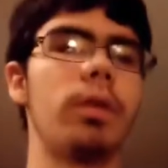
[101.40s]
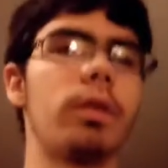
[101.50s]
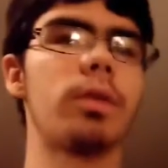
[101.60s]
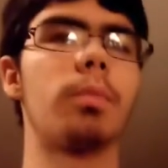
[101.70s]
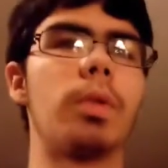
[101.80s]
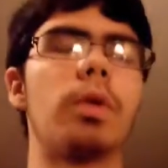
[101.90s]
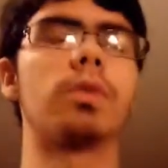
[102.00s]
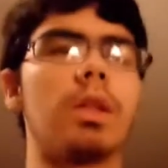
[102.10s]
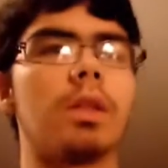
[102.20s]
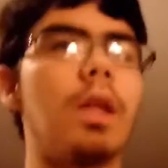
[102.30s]
of the
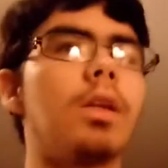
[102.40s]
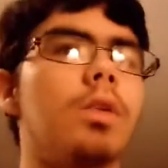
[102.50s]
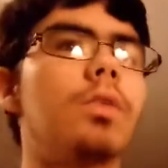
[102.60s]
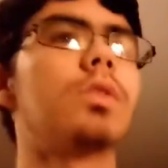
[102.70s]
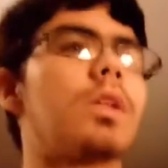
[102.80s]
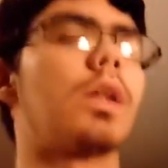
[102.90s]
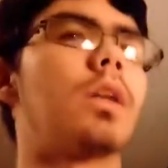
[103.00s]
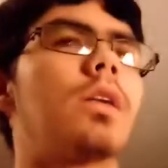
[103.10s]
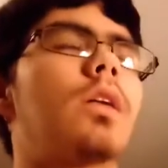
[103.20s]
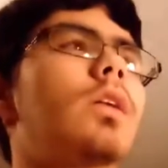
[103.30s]
computers that they use,
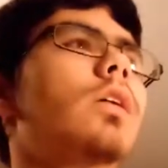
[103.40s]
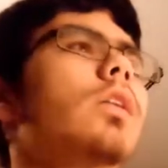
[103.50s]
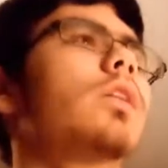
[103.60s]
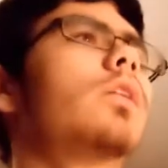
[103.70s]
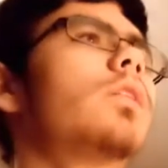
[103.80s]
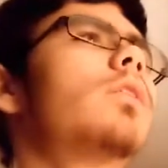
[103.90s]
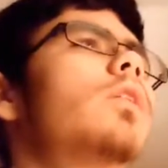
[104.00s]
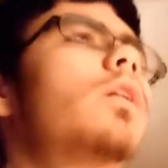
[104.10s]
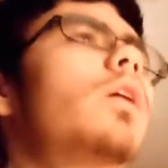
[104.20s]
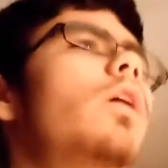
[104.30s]
and
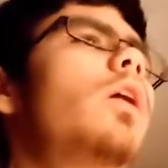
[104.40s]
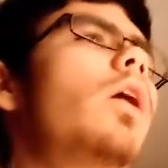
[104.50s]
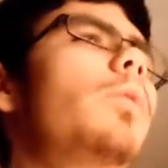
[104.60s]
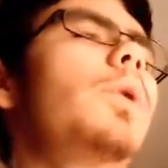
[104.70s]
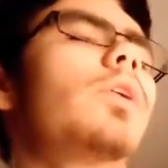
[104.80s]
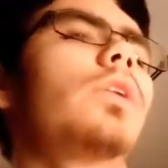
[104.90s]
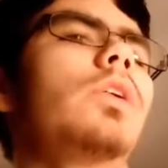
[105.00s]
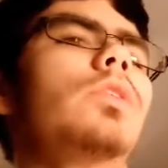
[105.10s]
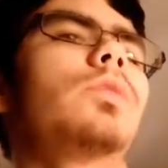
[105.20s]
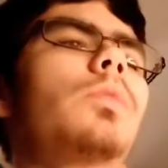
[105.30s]
I'll be able
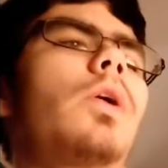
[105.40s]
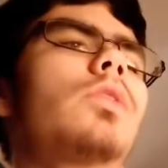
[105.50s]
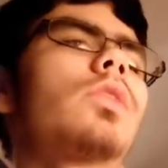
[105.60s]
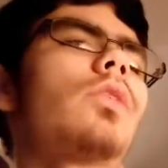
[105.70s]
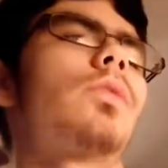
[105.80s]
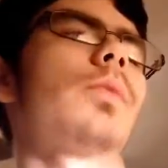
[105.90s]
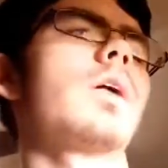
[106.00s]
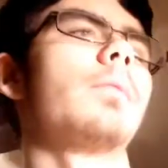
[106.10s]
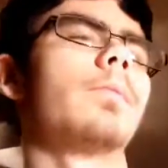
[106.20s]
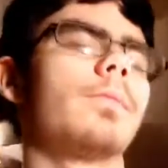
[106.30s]
to use parts off from
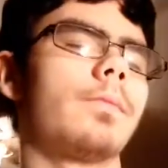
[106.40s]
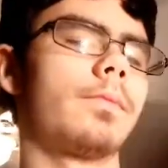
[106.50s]
them.